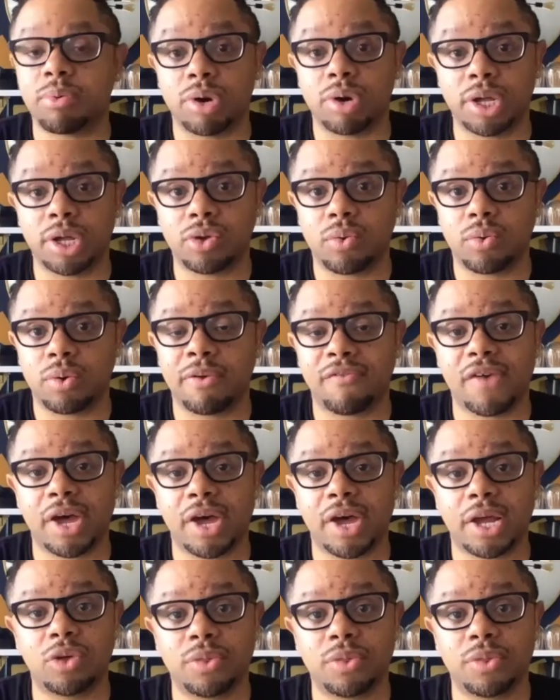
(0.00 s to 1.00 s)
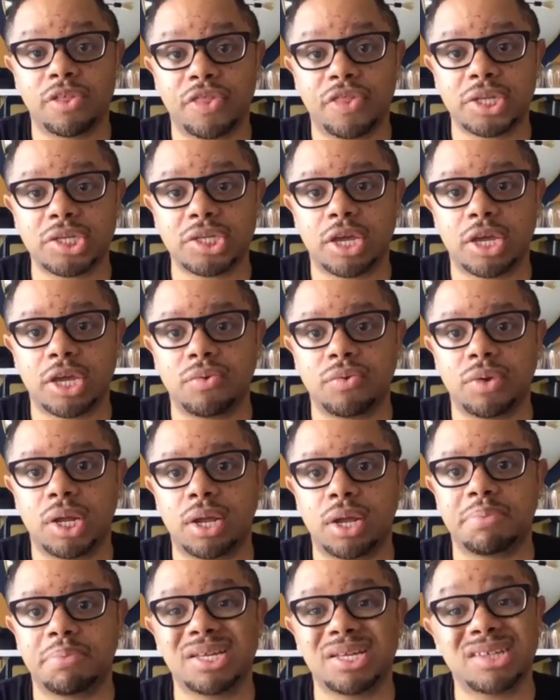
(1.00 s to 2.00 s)
you or providing you with the things that you need,
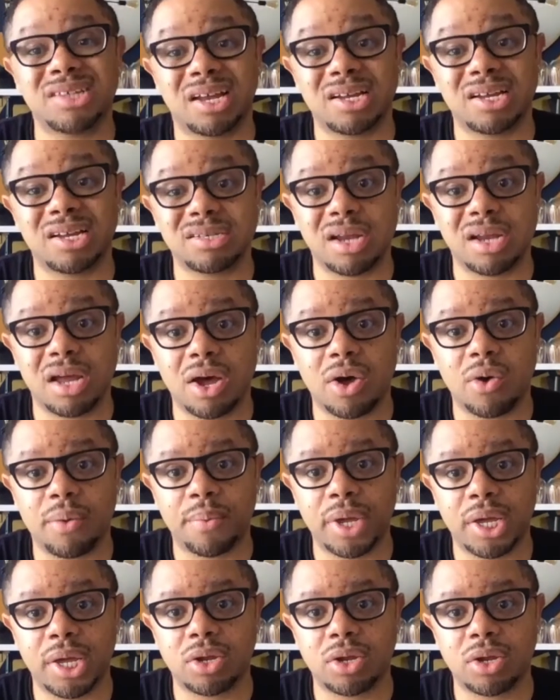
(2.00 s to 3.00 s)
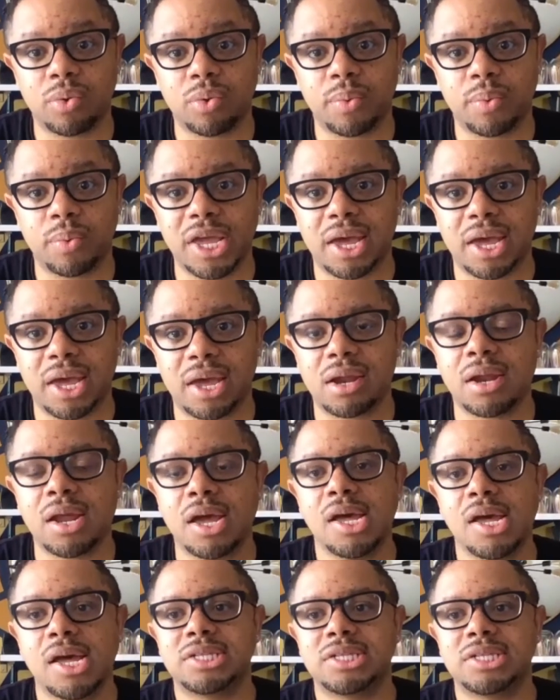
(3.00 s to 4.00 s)
please let us know, and we can do what we can
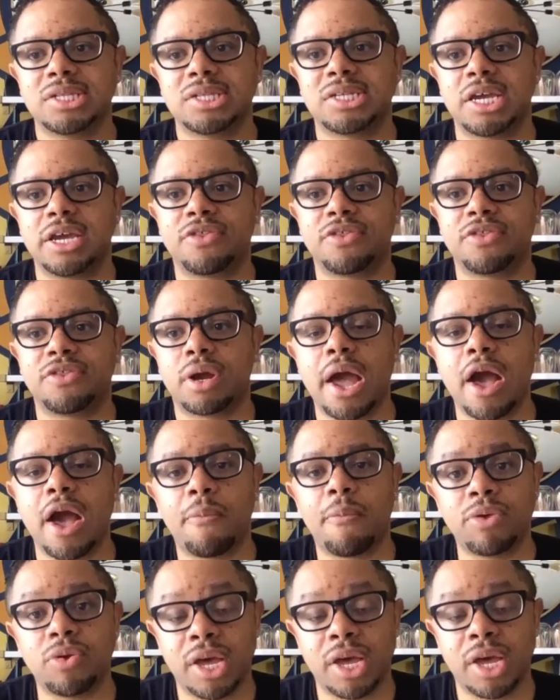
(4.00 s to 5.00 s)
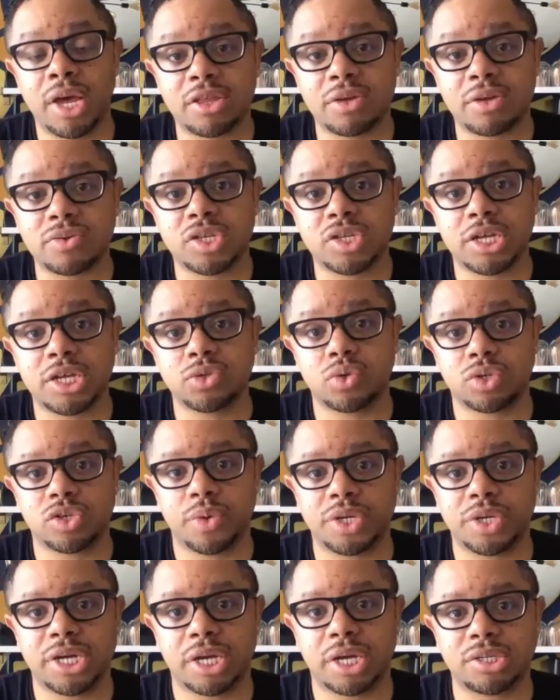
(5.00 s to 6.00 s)
to either help you get those things or to reach
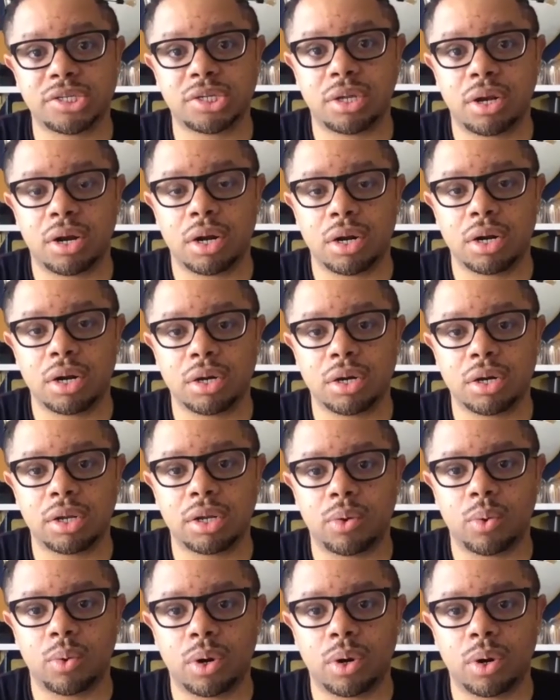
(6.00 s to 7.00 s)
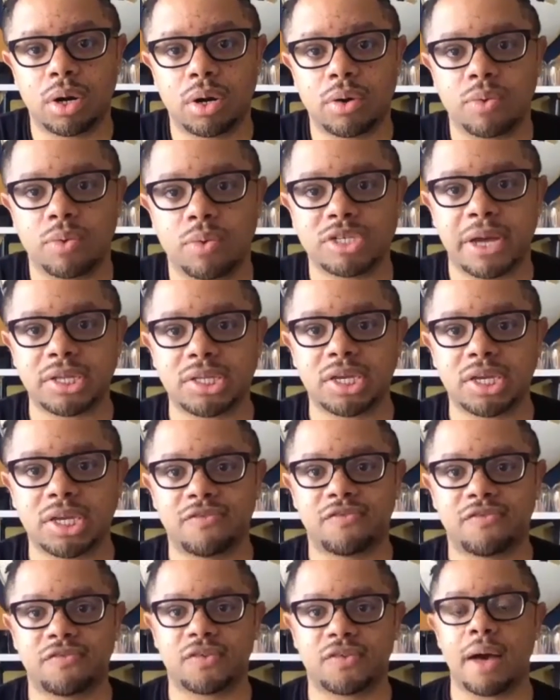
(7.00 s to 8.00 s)
out to your respective
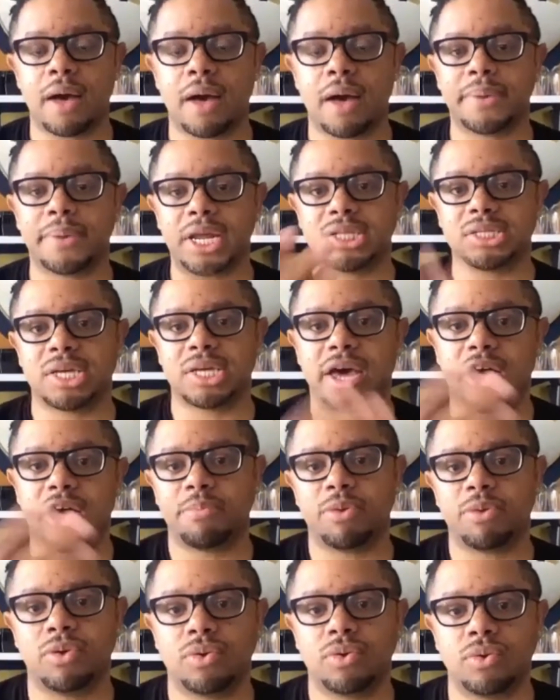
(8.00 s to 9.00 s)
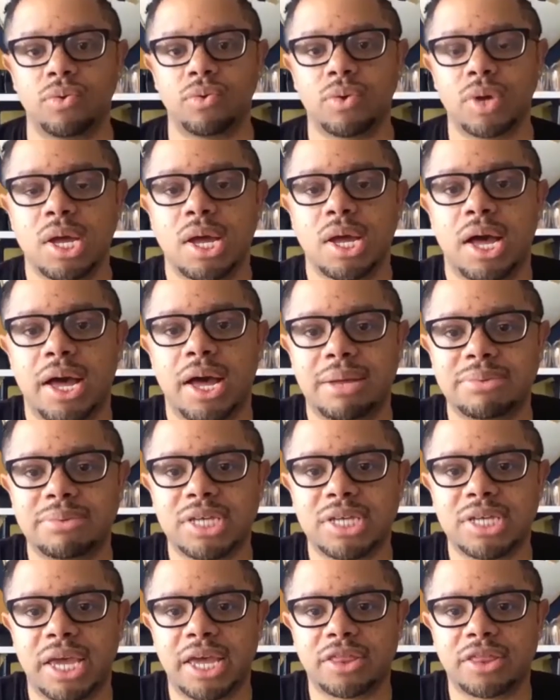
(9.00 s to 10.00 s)
company to help you to
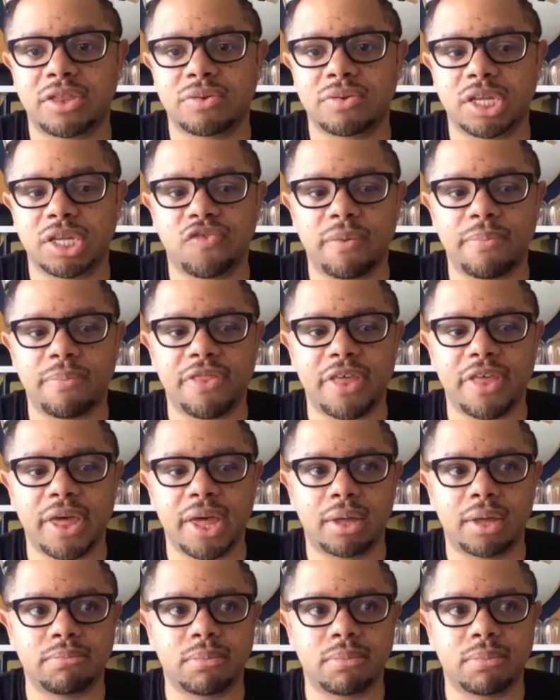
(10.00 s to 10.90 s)
get those things from them.